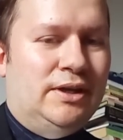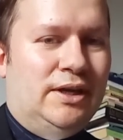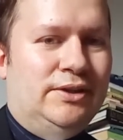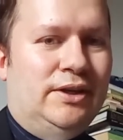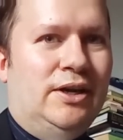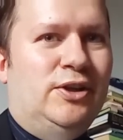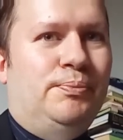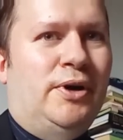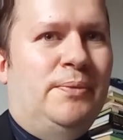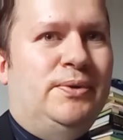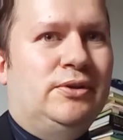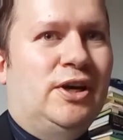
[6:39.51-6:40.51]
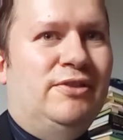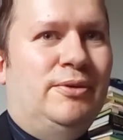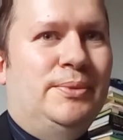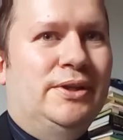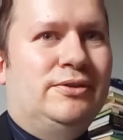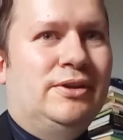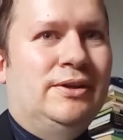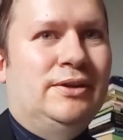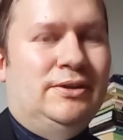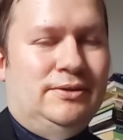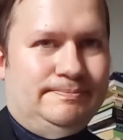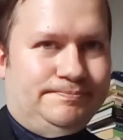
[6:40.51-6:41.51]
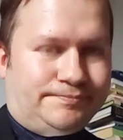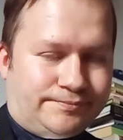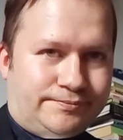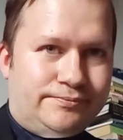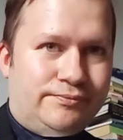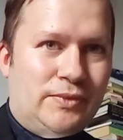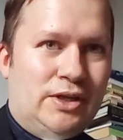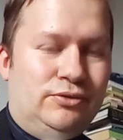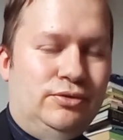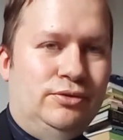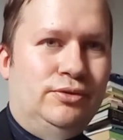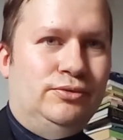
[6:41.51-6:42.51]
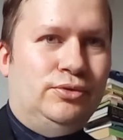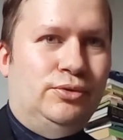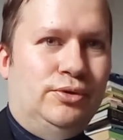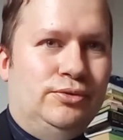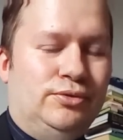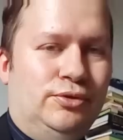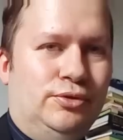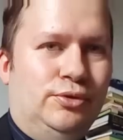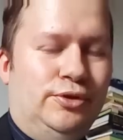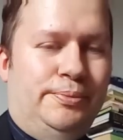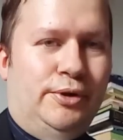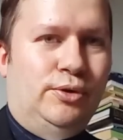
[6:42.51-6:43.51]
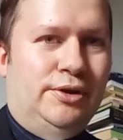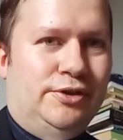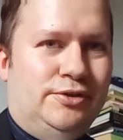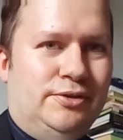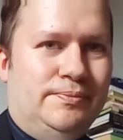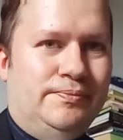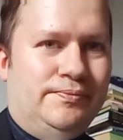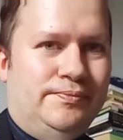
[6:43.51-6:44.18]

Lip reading: and they had a puppet government to rule the Polish.